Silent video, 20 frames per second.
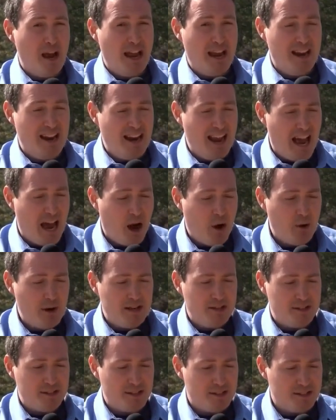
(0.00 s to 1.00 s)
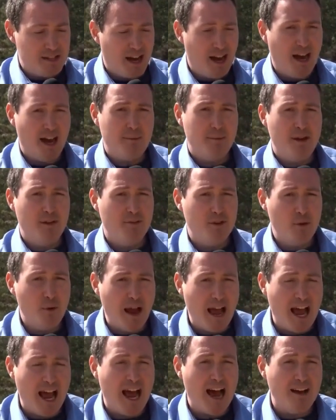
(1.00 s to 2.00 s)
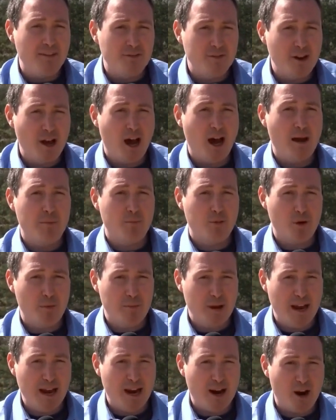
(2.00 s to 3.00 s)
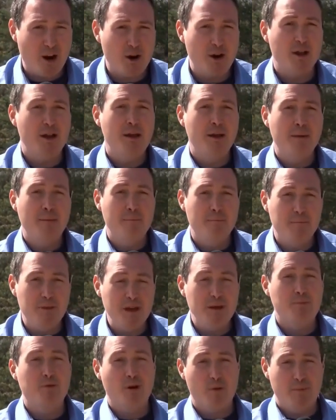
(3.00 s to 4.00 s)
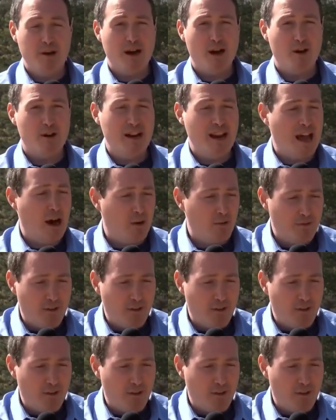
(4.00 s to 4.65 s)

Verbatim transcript: And now is the time, if you have not prepared, be prepared now.